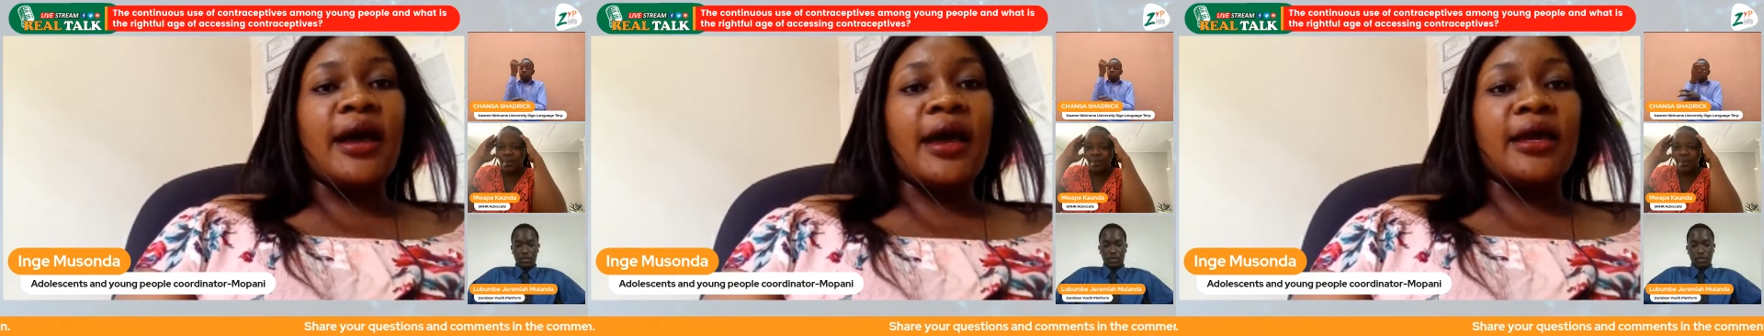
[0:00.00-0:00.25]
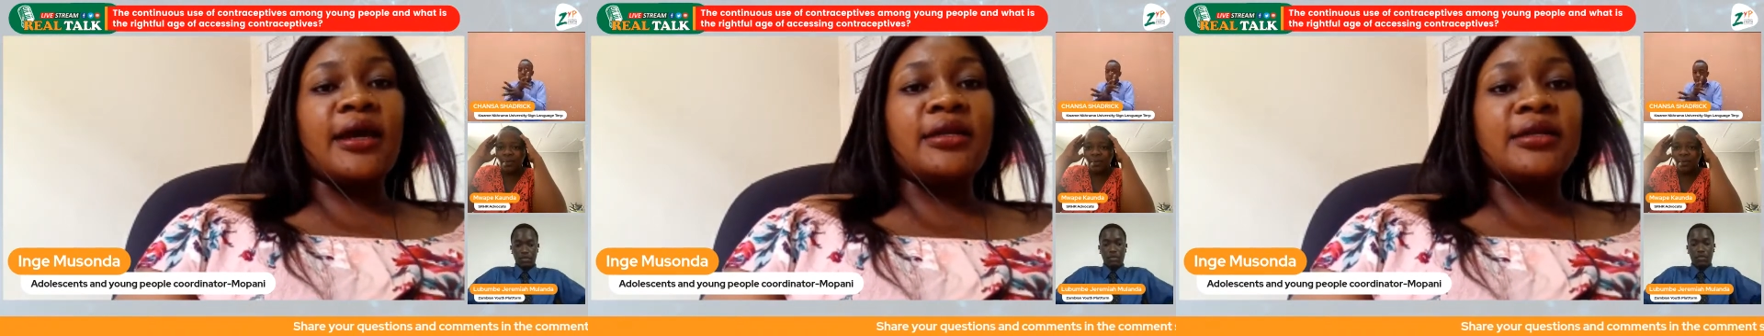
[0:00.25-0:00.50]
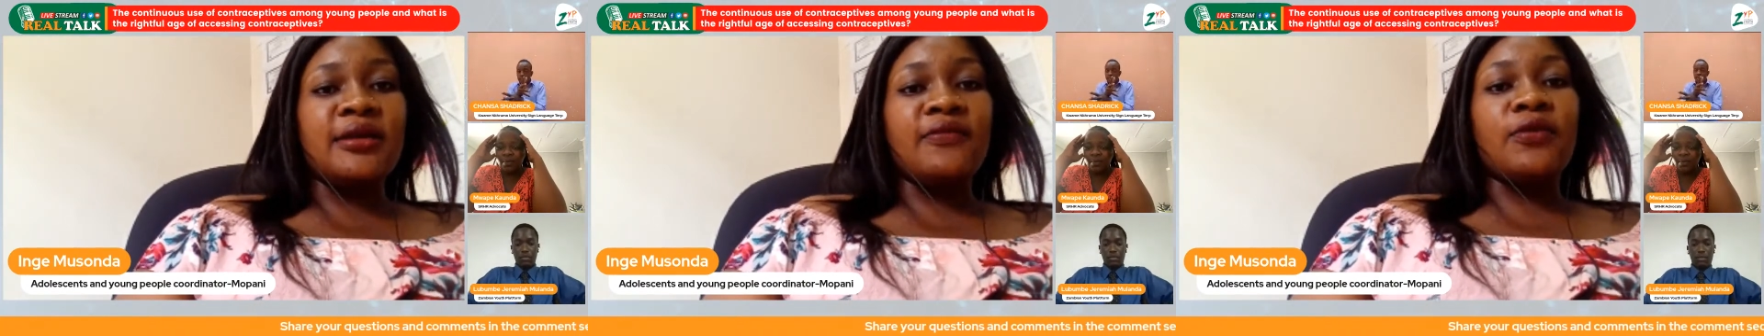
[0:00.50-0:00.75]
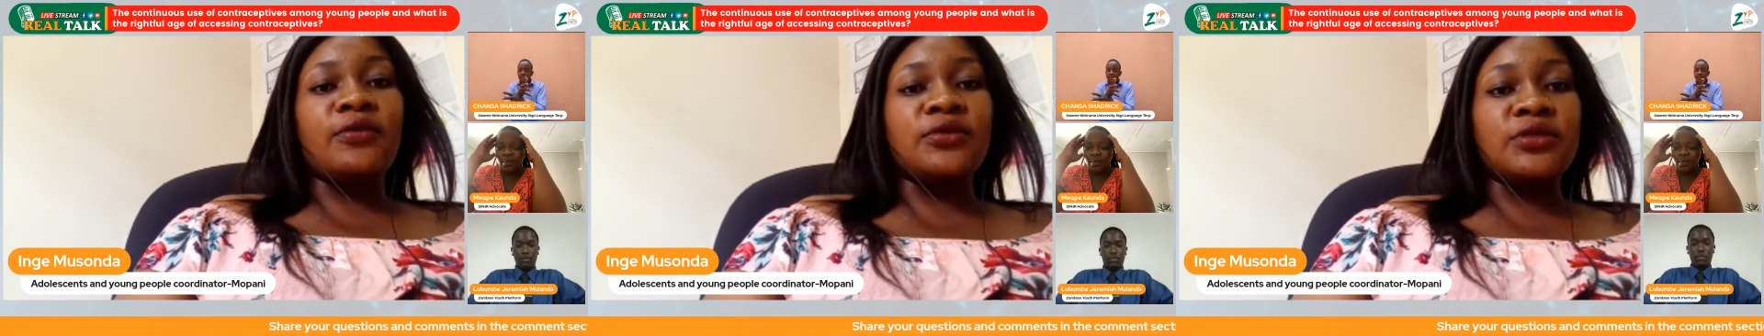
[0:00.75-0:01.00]
I can't give
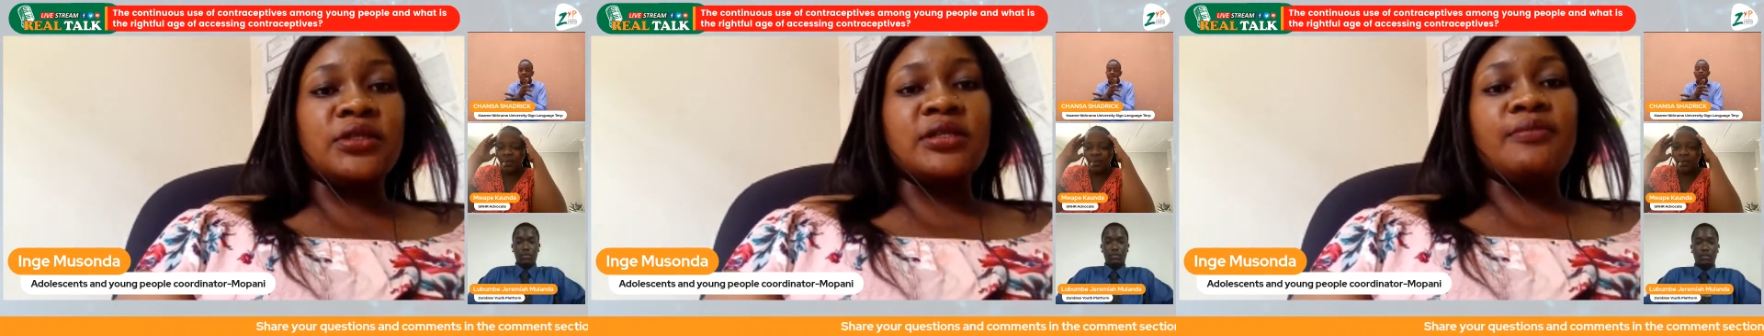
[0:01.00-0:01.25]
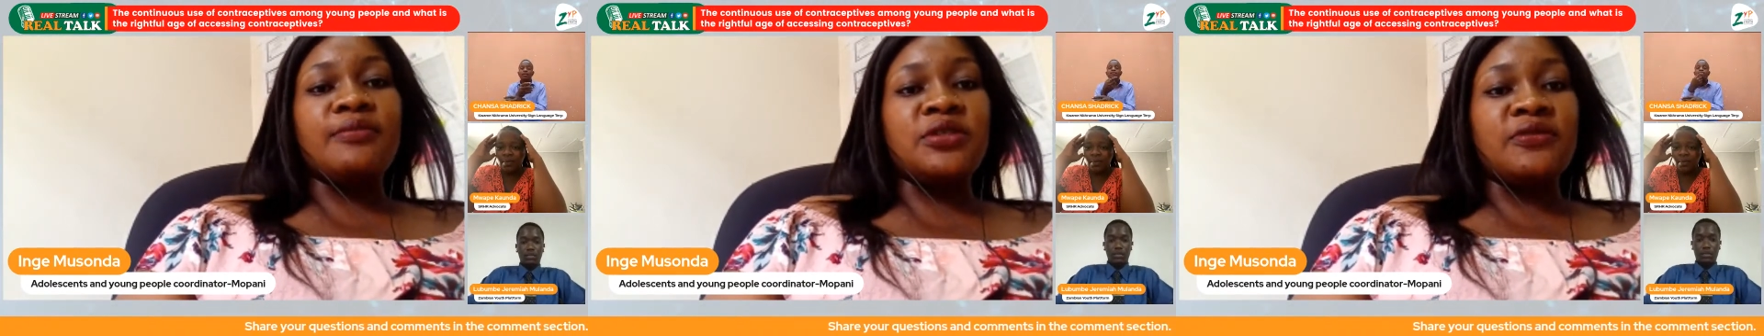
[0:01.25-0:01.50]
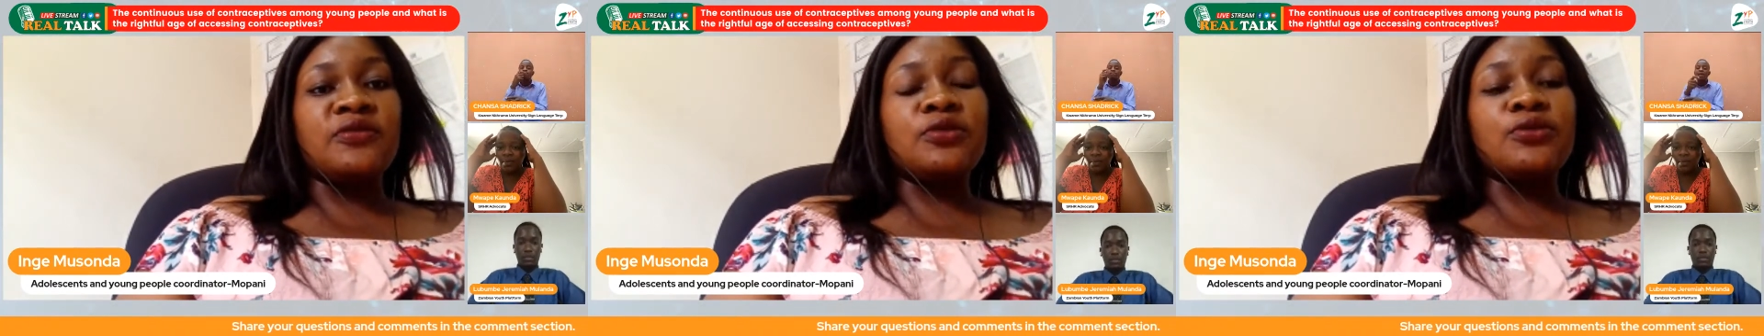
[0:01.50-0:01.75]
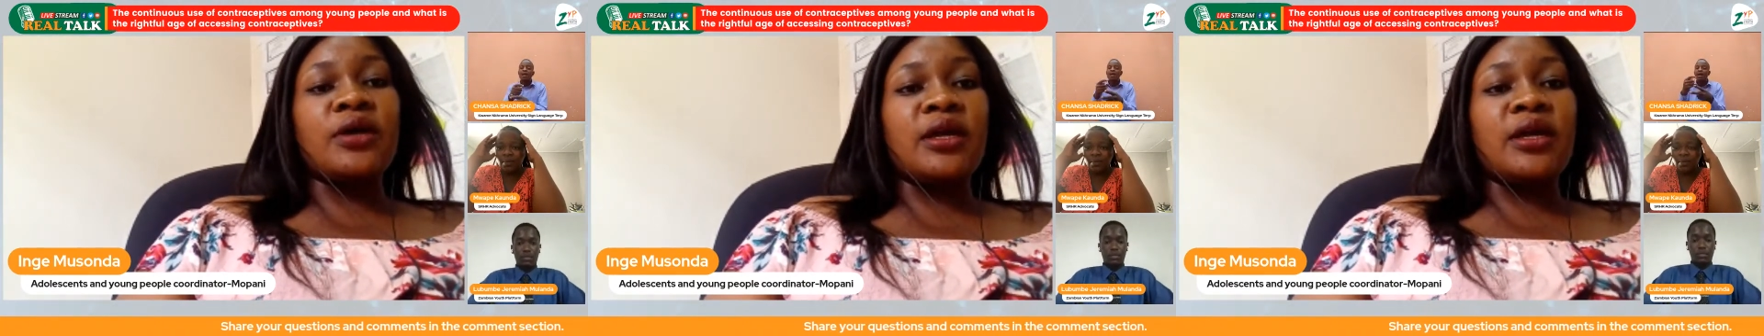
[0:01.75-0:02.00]
contraceptives
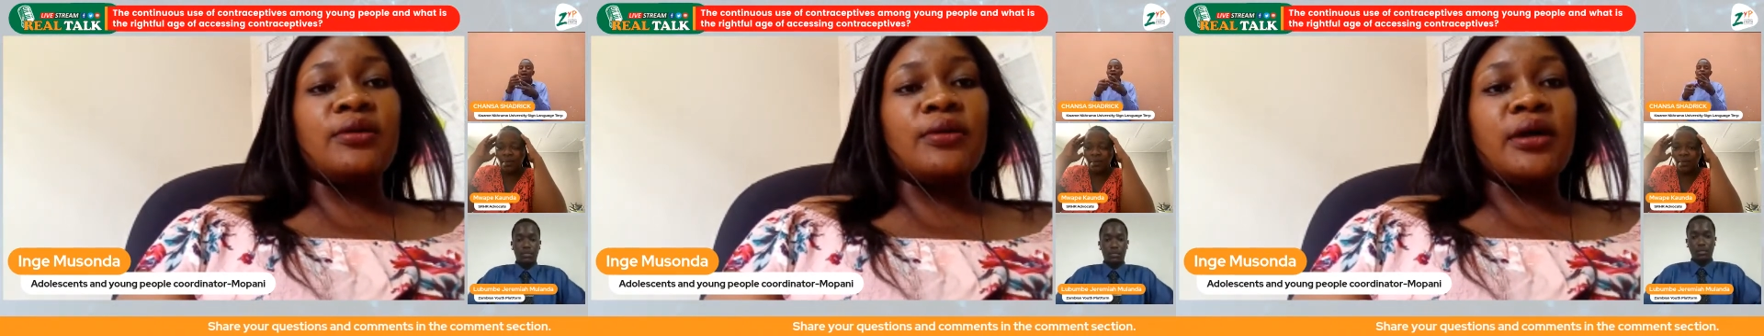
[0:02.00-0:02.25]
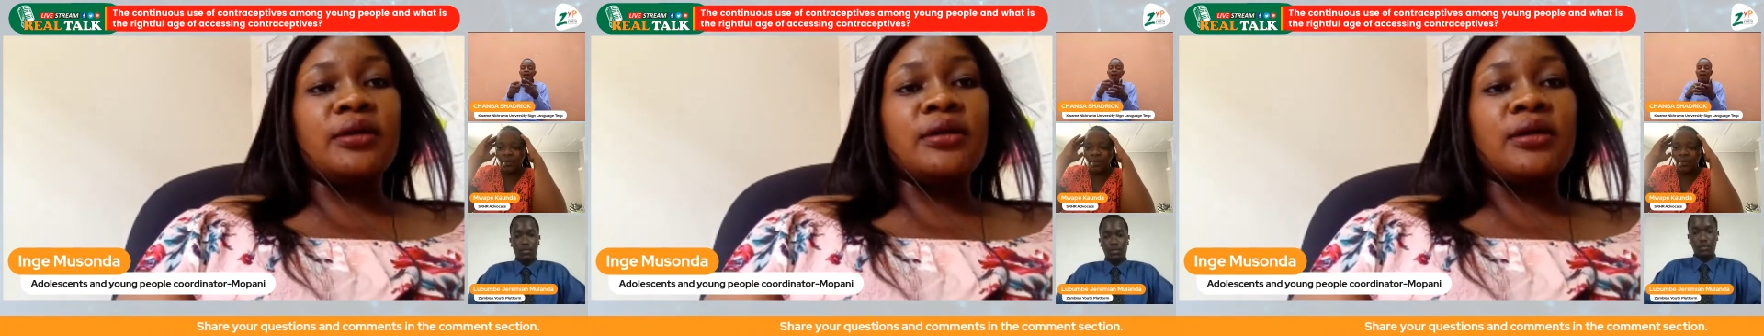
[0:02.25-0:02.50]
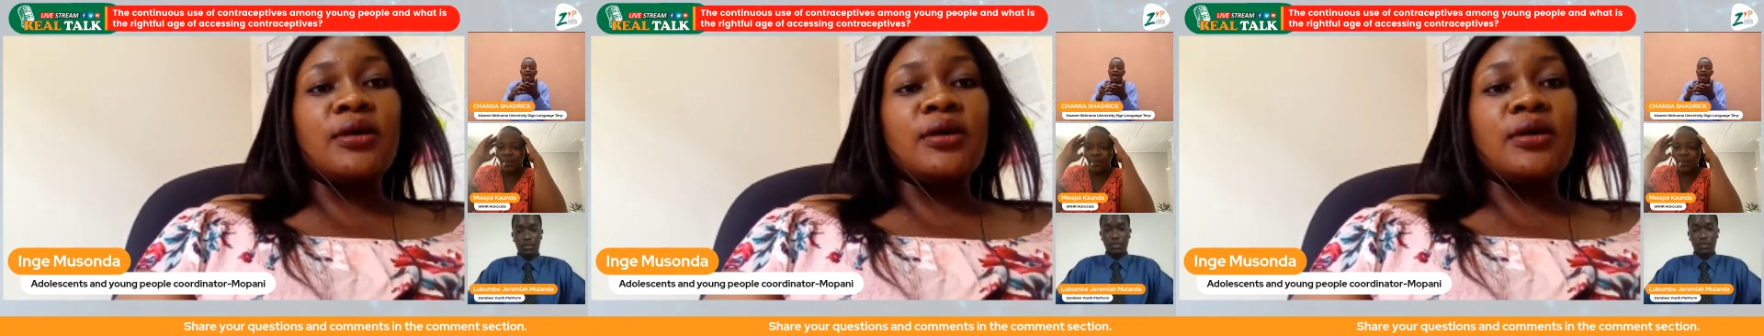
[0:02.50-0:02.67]
to anyone